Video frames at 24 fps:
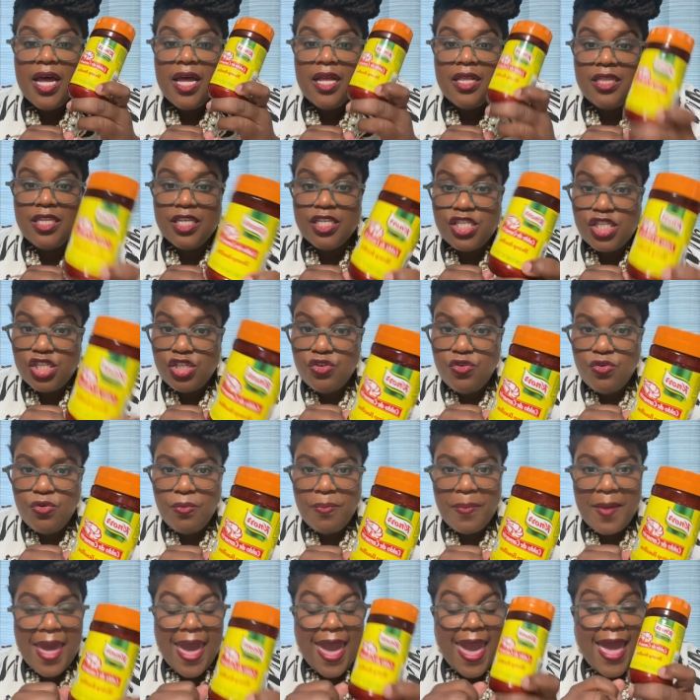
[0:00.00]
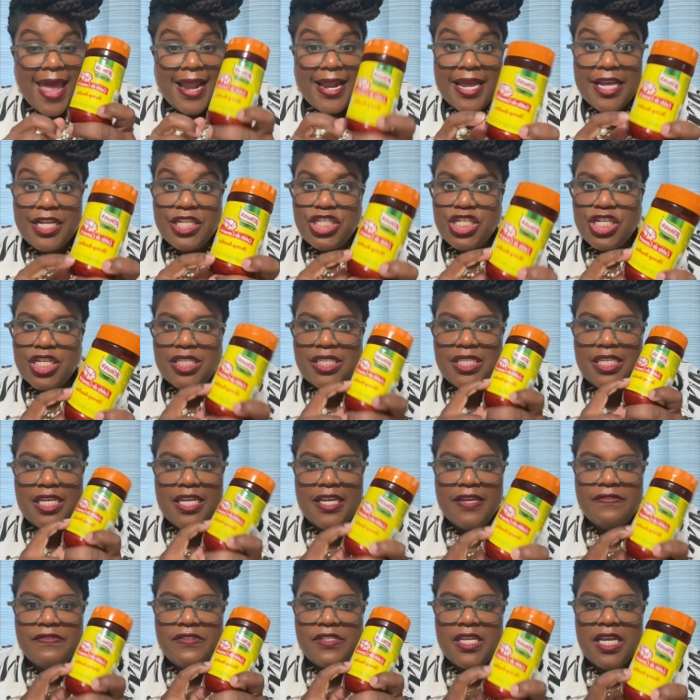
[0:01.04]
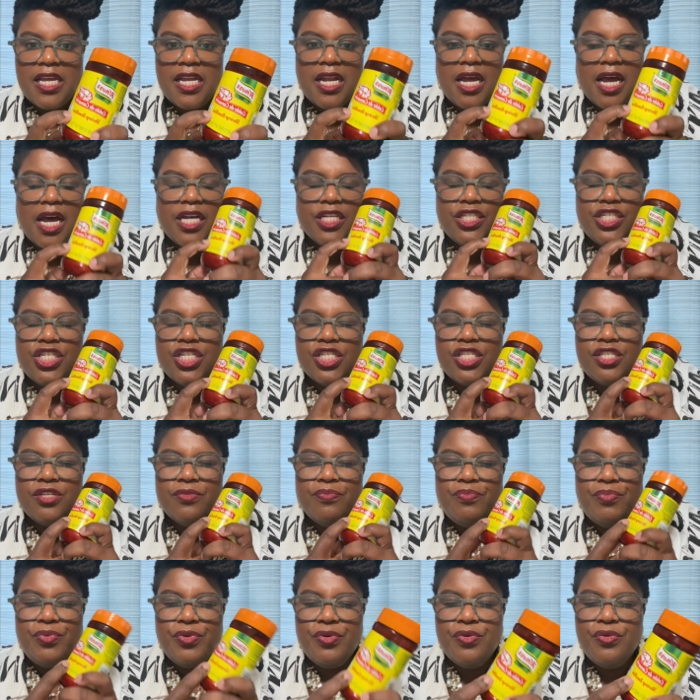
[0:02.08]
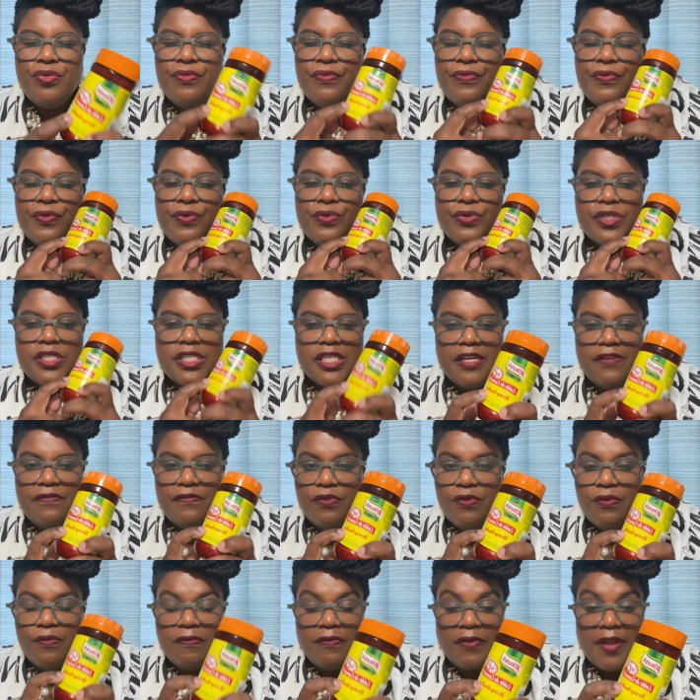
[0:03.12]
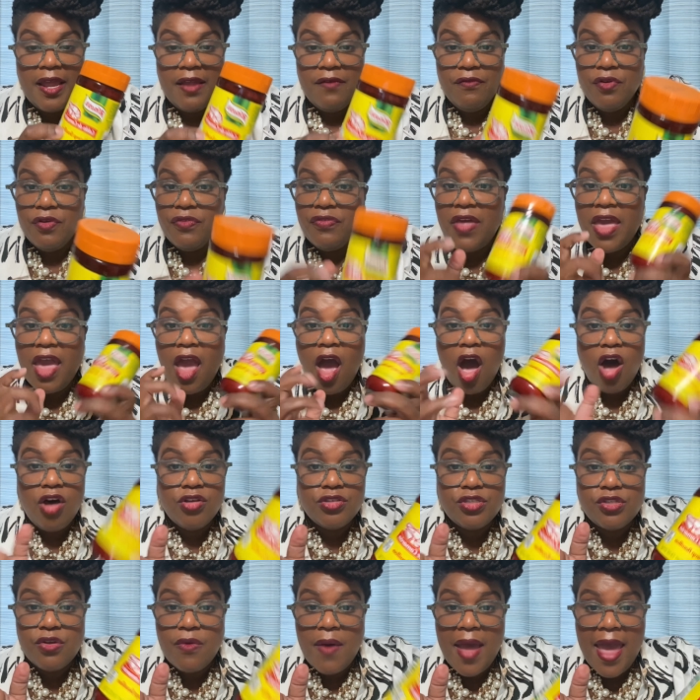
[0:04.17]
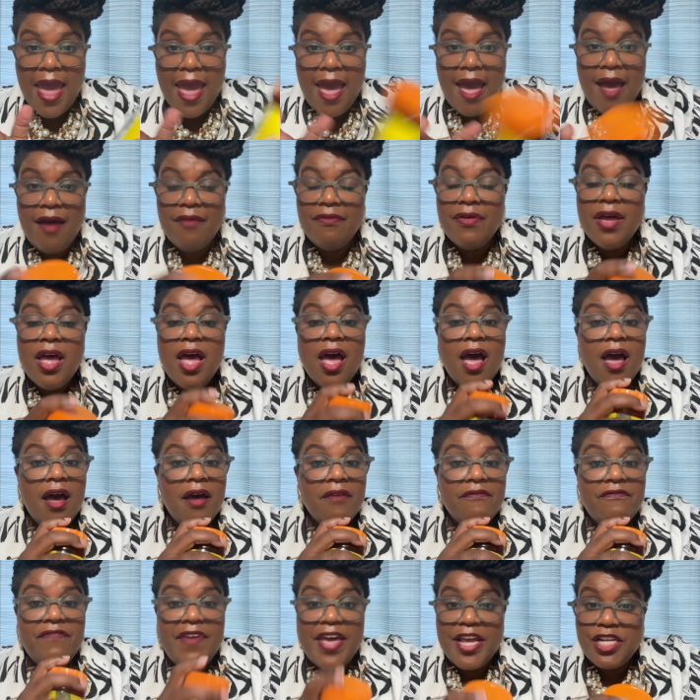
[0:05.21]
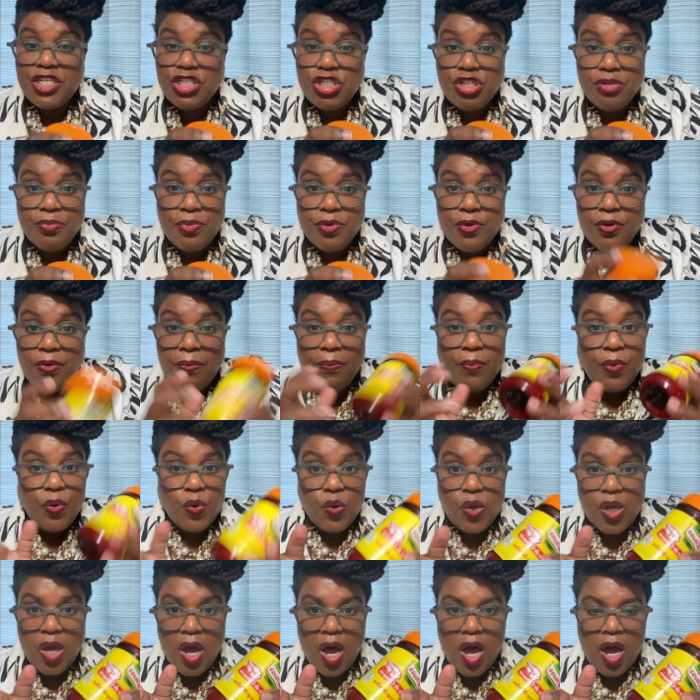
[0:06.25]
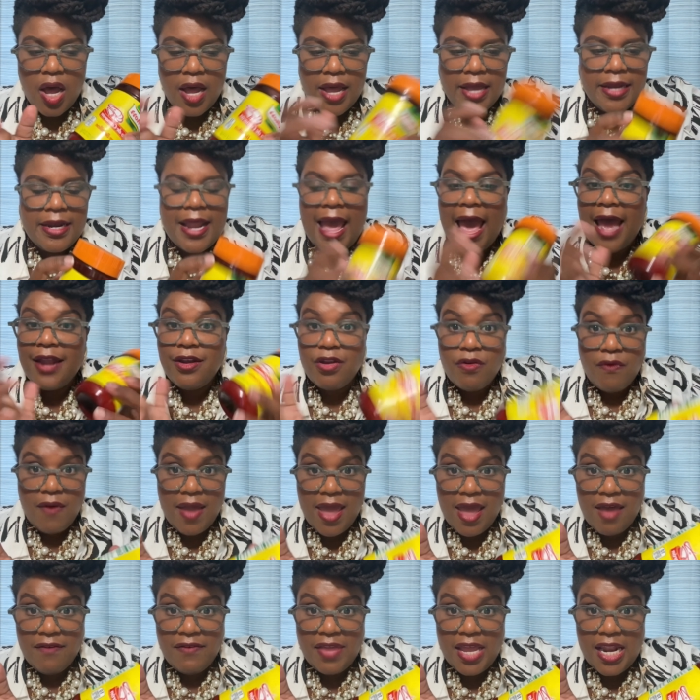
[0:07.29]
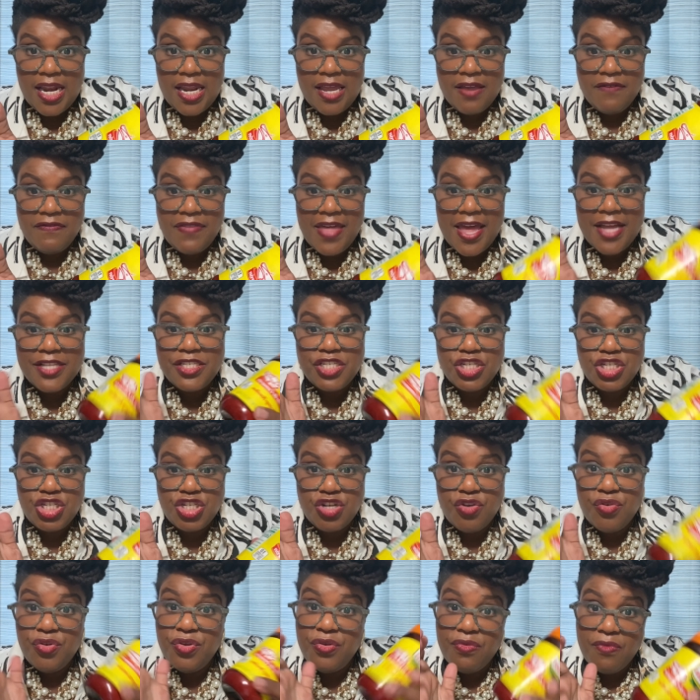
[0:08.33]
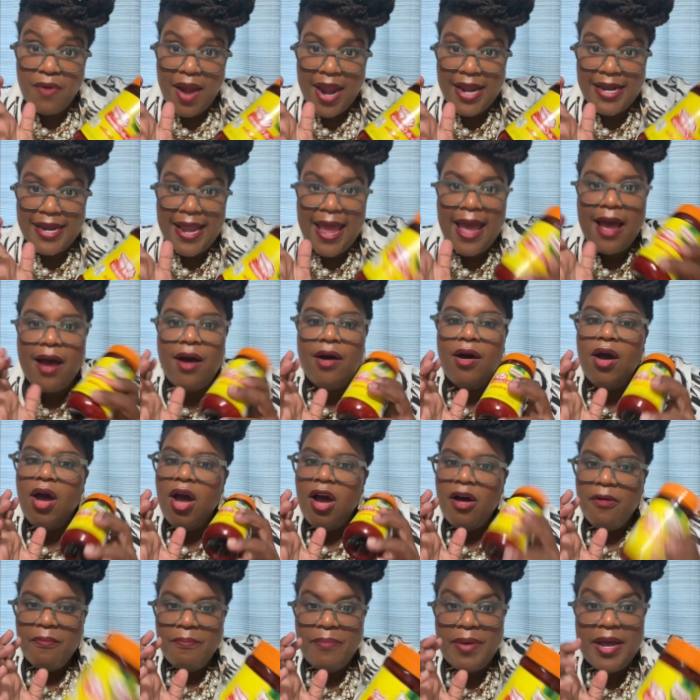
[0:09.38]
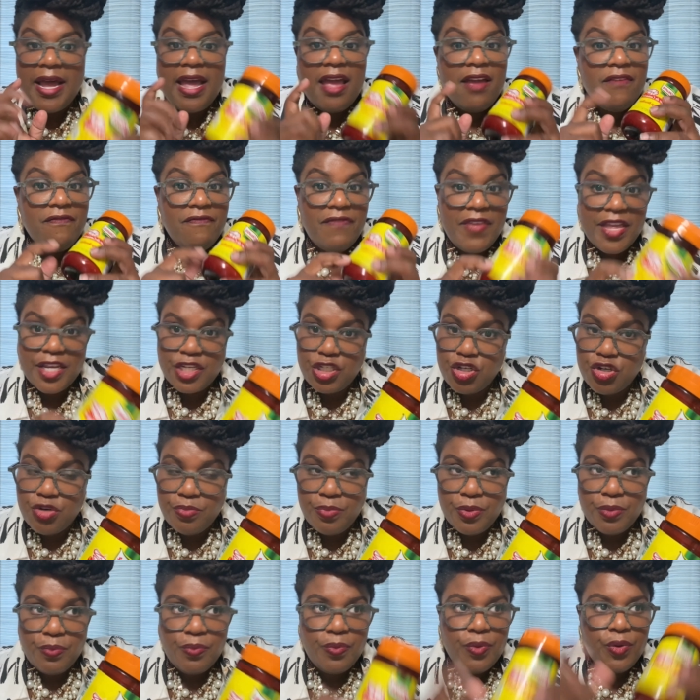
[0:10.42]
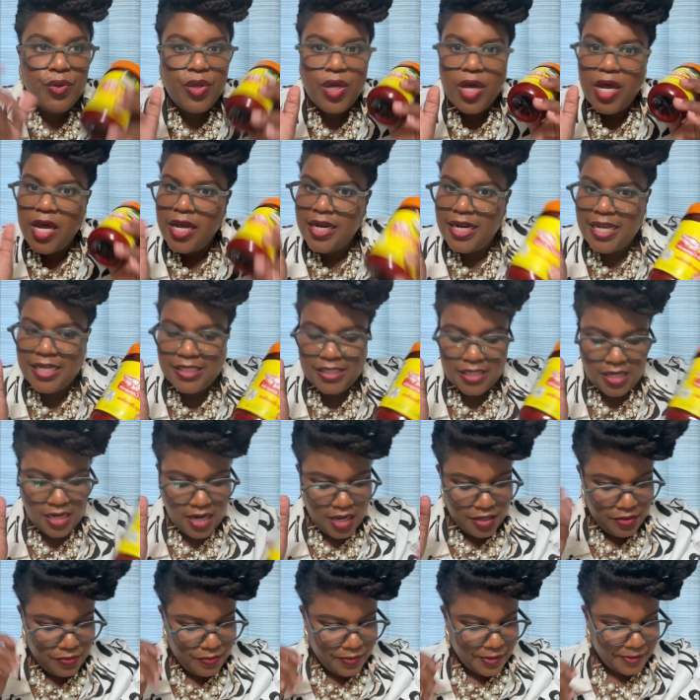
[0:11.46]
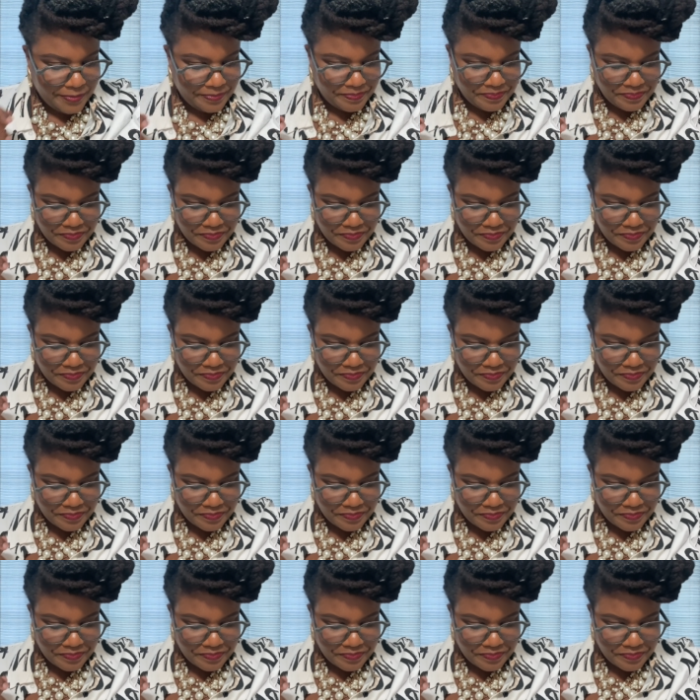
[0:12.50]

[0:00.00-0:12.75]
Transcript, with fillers: the soup and it just gives it a just a beautiful seafood flavor they also have vegetable bouillon. I don't have any of that to show you right now, but vegetable bouillon is another one.